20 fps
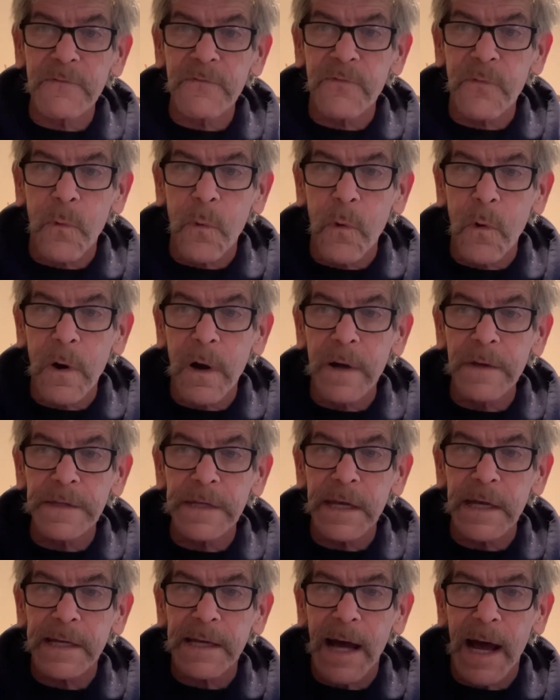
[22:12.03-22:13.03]
for
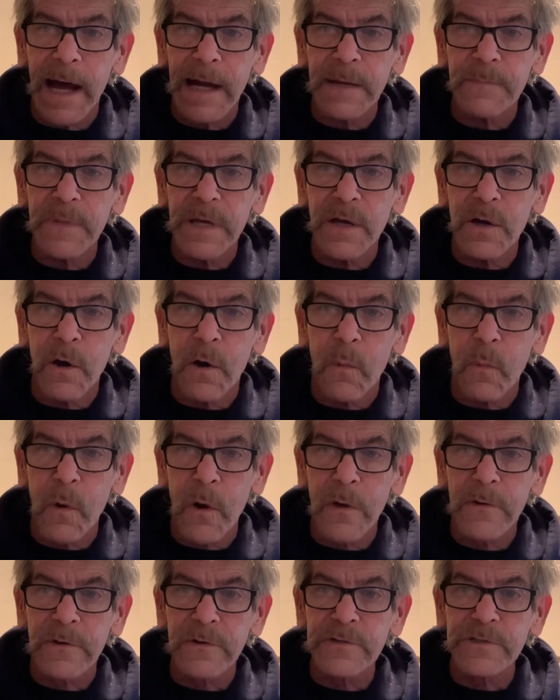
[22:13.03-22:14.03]
the economy or
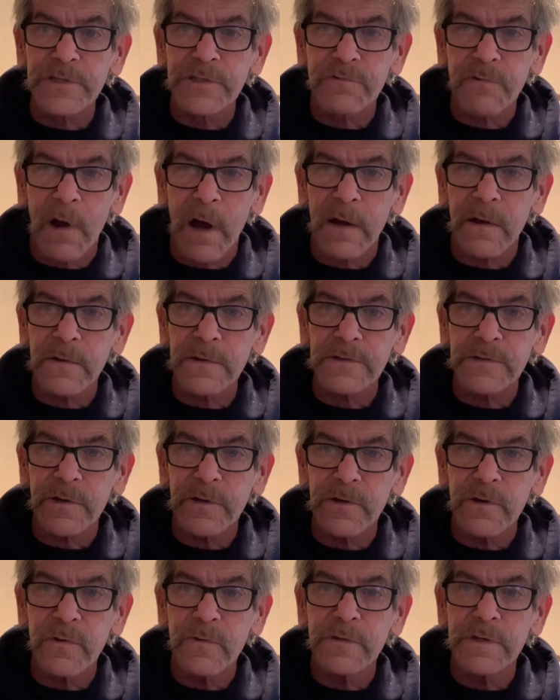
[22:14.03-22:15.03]
workers' struggles or
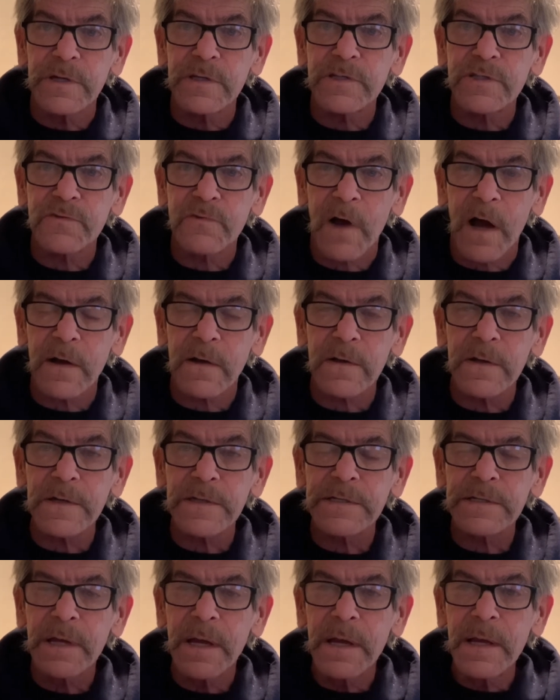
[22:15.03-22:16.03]
union
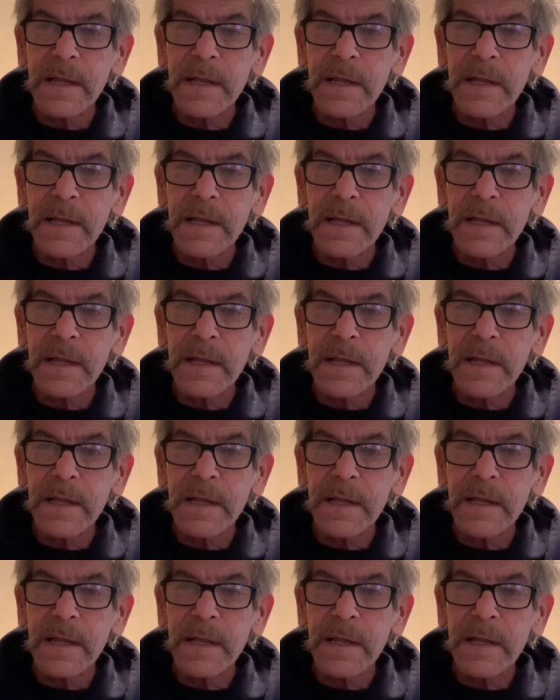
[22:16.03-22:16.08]
struggles.